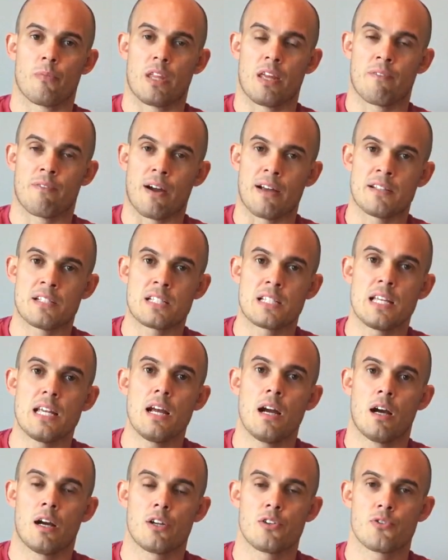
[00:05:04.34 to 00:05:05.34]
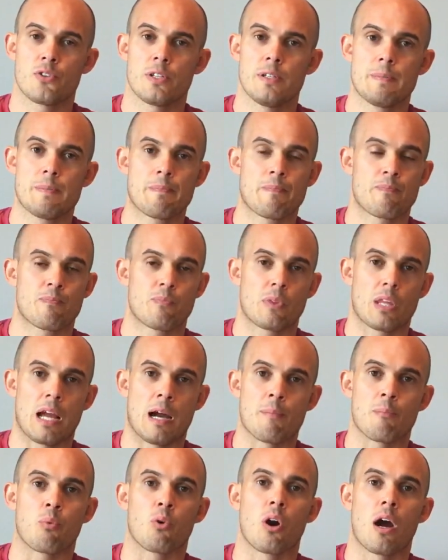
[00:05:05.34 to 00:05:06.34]
If I see 100,
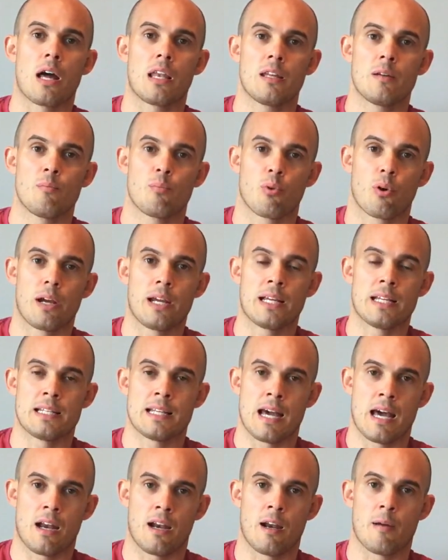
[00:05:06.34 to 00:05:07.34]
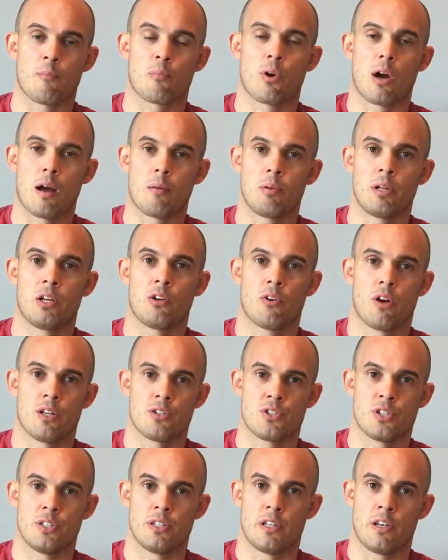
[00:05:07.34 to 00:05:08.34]
I'm probably breaking down and I'm probably
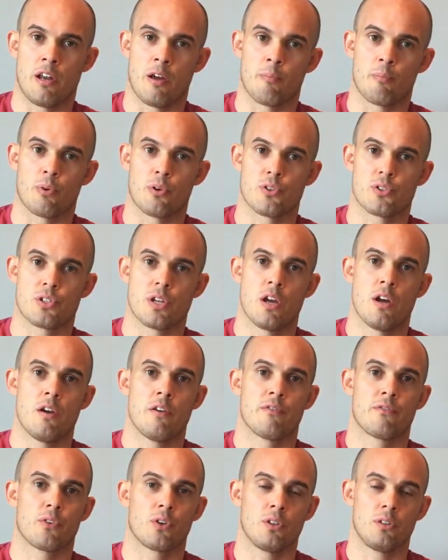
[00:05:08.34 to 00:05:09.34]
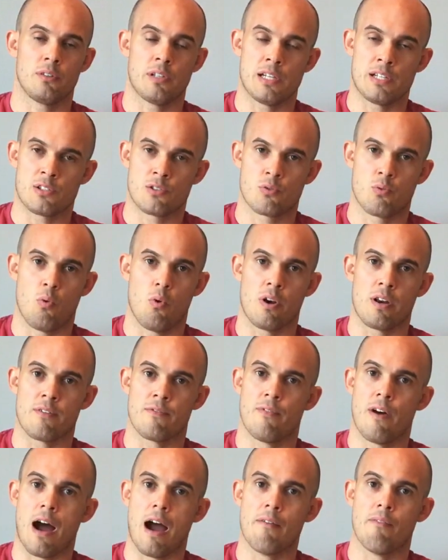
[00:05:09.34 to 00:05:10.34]
crunching the numbers for at least
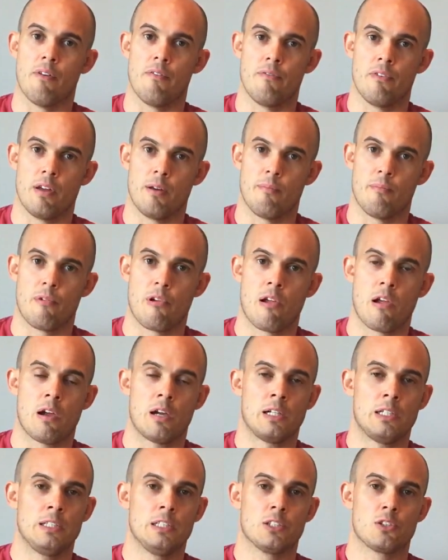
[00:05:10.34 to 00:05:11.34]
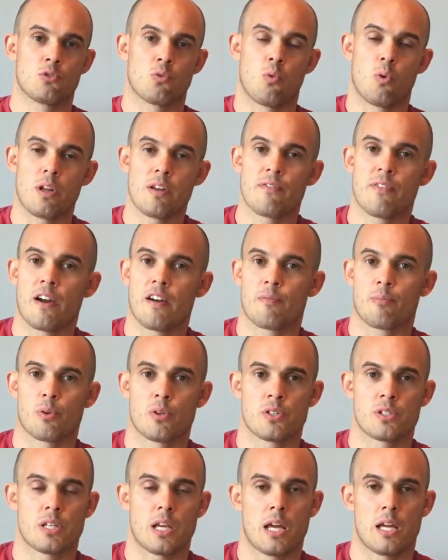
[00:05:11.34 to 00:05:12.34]
25 of them.
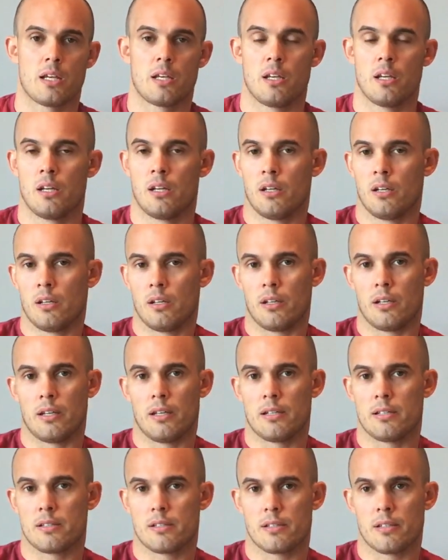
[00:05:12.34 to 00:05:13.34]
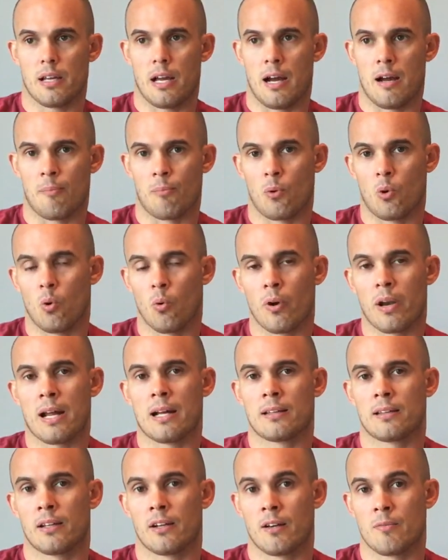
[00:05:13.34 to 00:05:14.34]
25% is I'm going
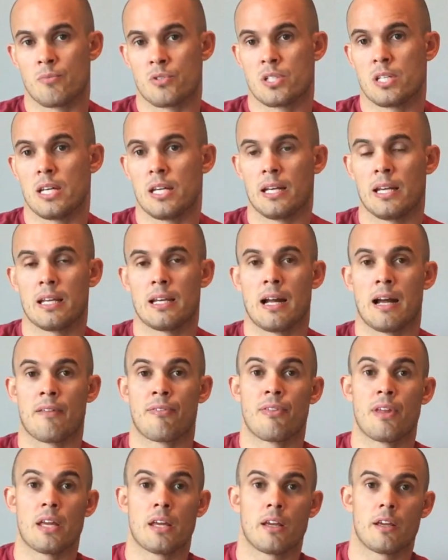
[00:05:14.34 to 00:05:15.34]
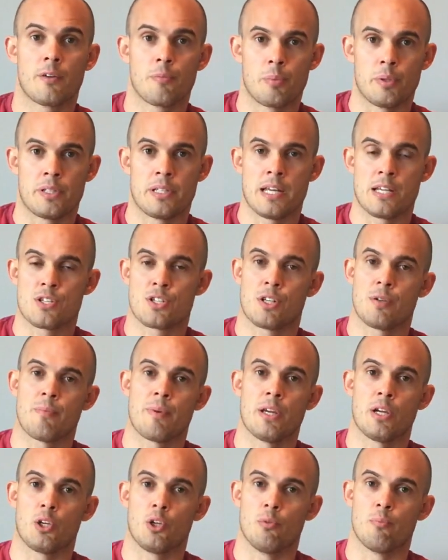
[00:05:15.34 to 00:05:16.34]
out there, I'm seeing it, I think it could potentially
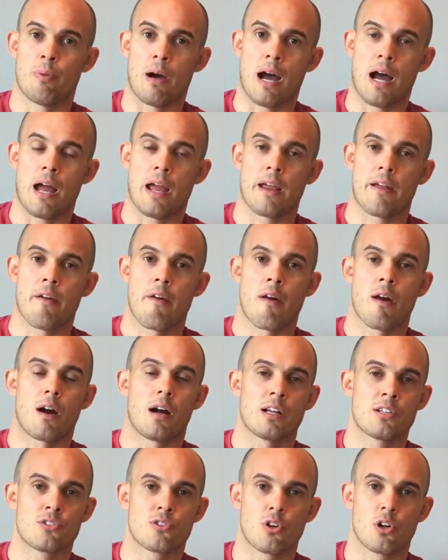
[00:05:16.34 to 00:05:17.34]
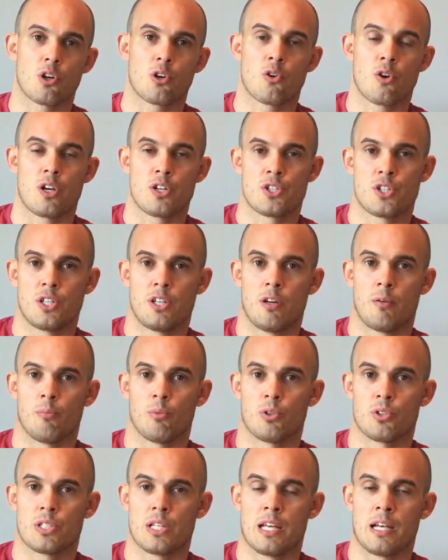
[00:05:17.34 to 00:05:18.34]
be a good buy. I start crunching
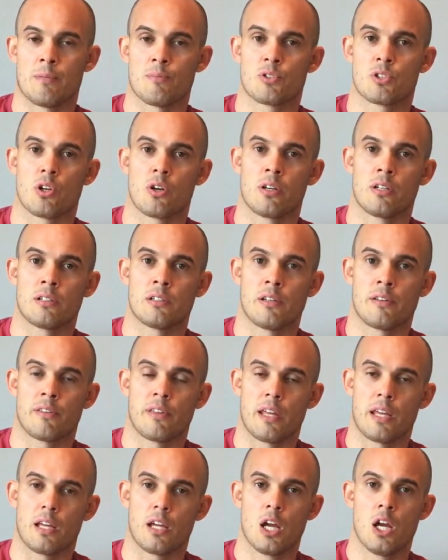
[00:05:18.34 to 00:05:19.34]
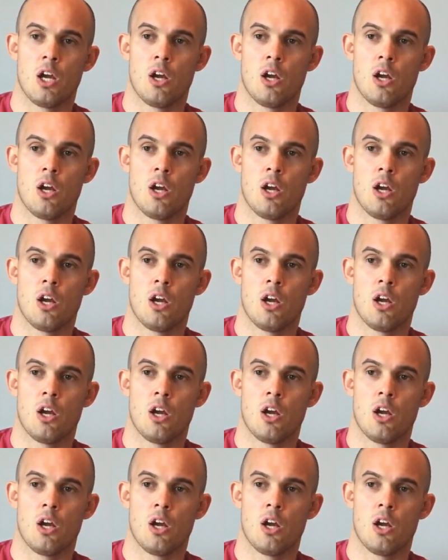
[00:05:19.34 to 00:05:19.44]
numbers and I'm starting to think,